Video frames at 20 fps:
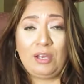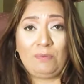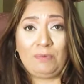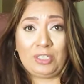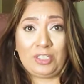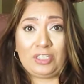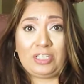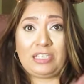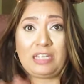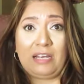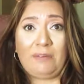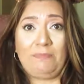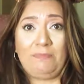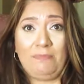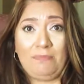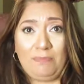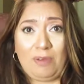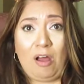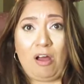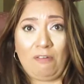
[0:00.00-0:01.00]
which is an
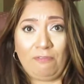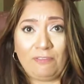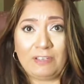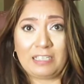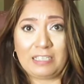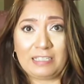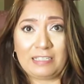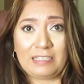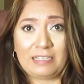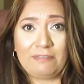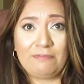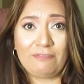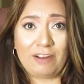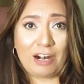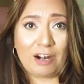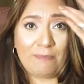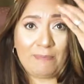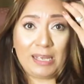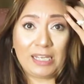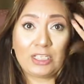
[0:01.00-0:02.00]
office
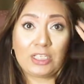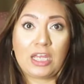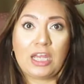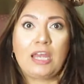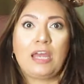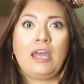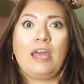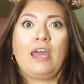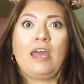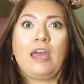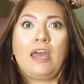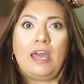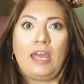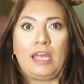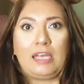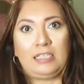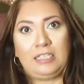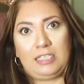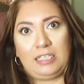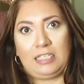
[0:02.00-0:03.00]
environment
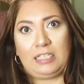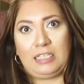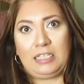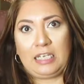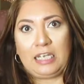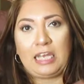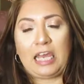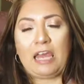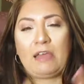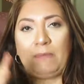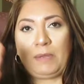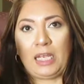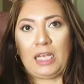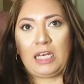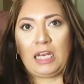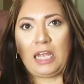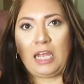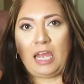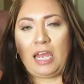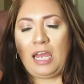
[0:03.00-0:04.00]
and disney i
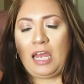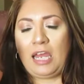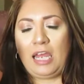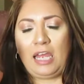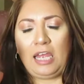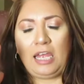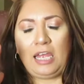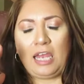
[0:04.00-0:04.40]
mean I,